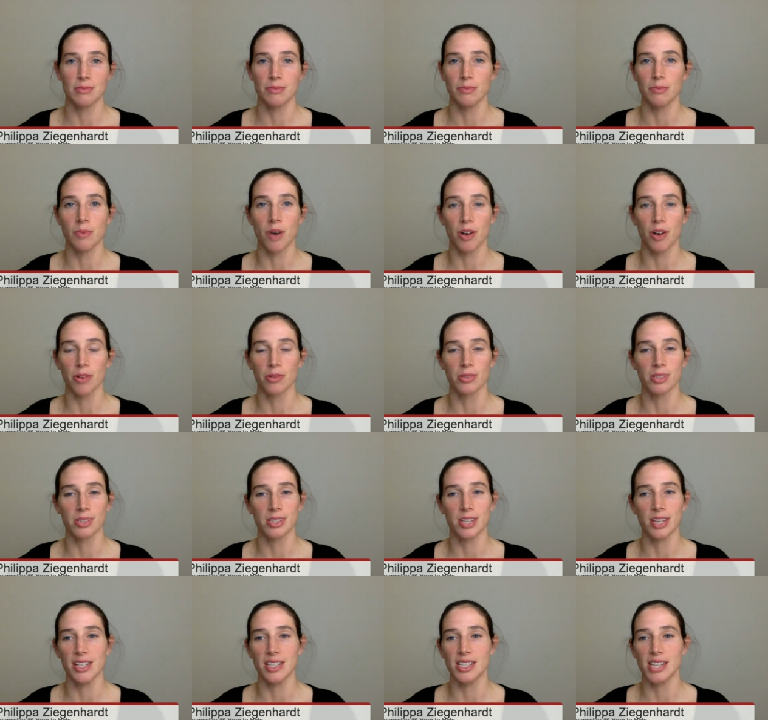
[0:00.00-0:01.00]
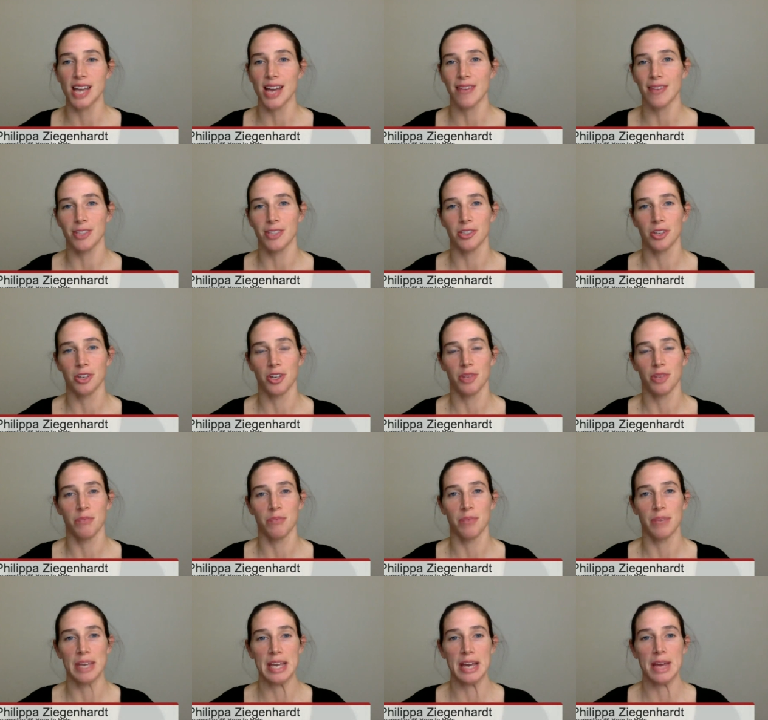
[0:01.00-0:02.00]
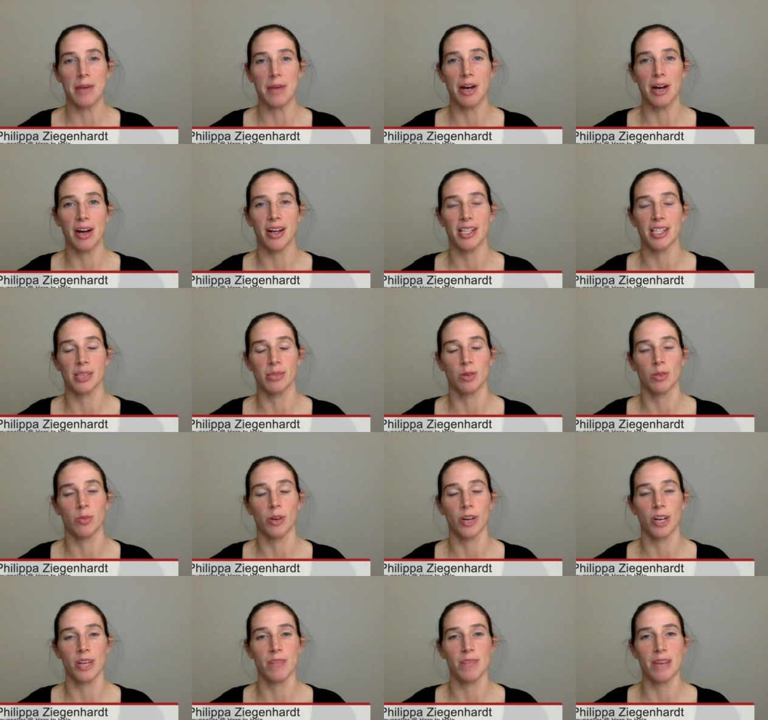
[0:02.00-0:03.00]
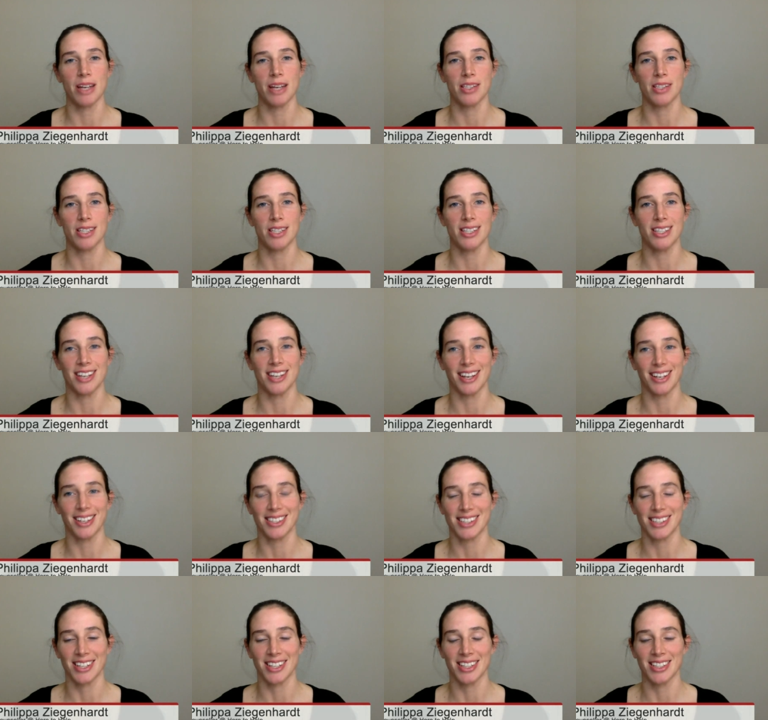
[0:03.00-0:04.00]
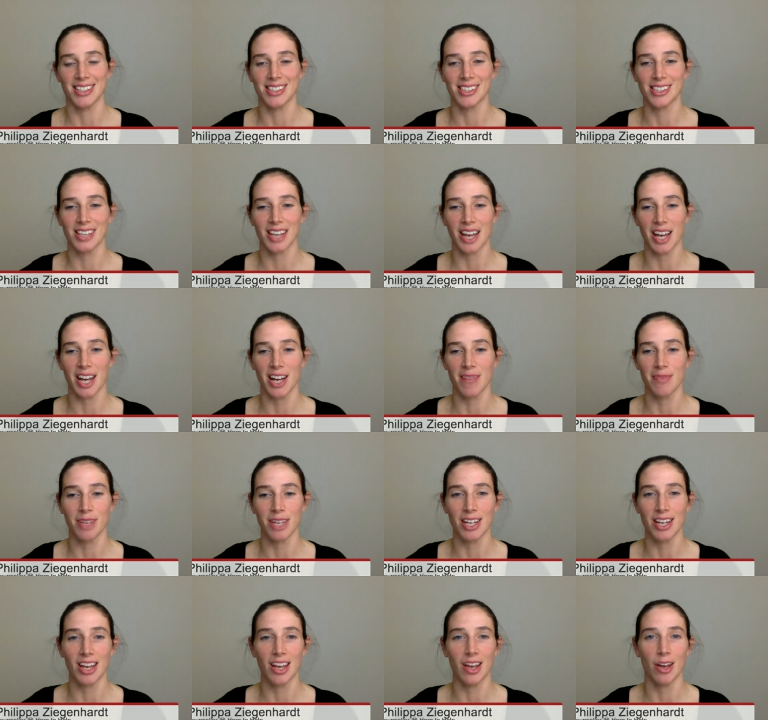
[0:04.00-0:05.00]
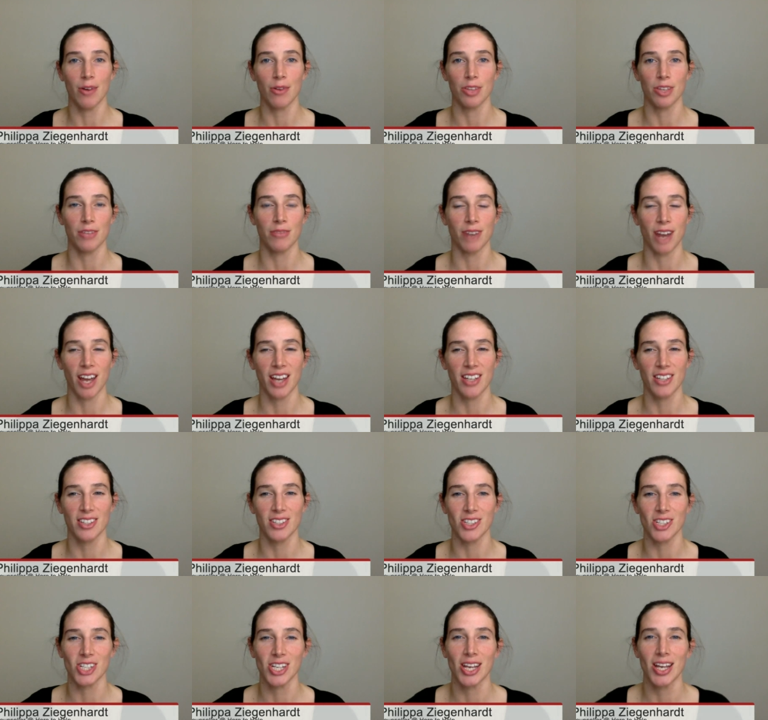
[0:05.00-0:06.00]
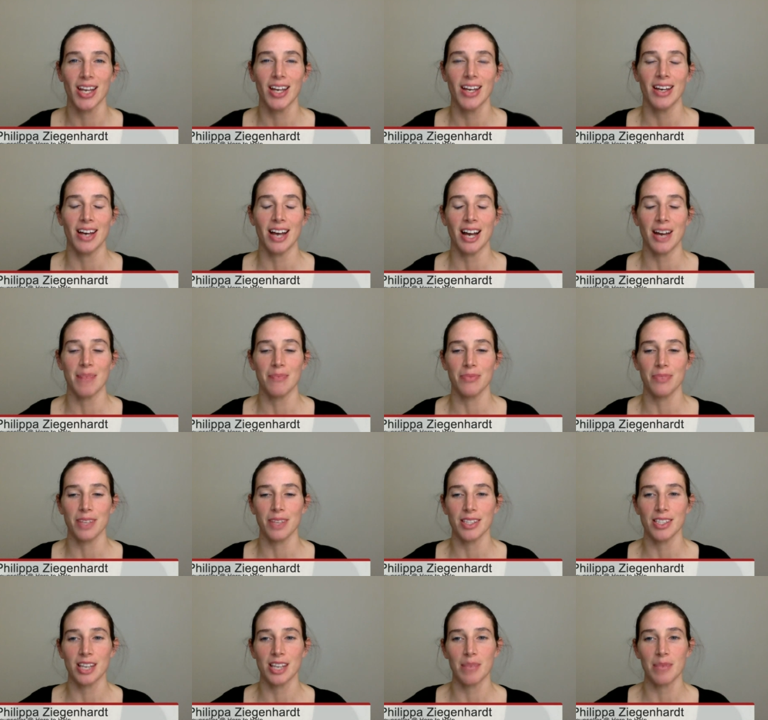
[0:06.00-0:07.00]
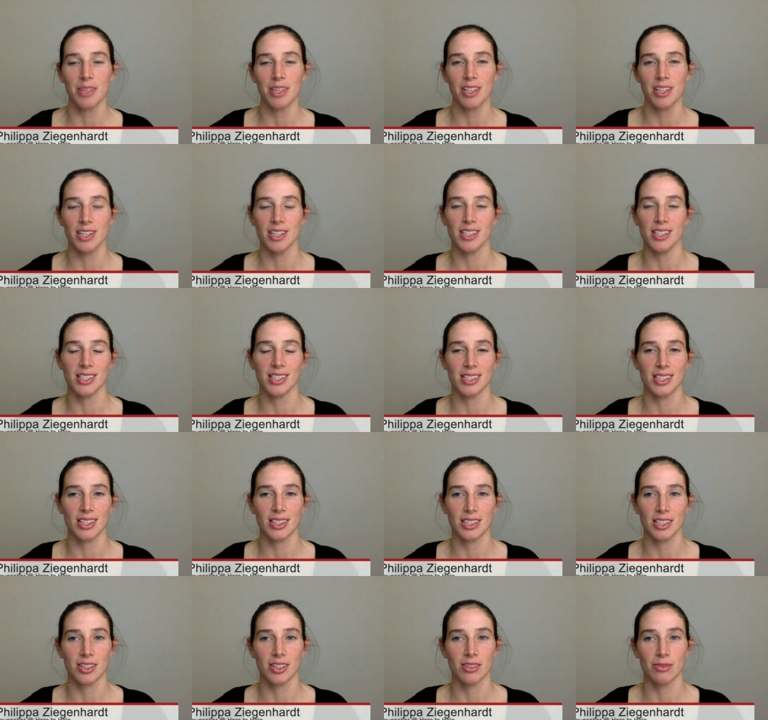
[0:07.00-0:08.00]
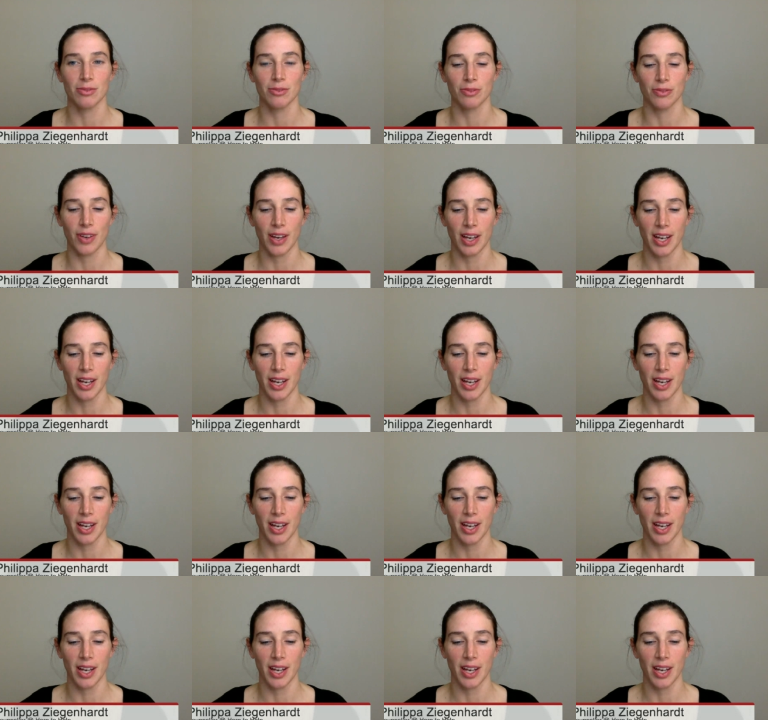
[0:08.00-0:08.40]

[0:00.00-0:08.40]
models need to have a certain BMI, so a body mass index that is in a healthy range. There's some of these sort of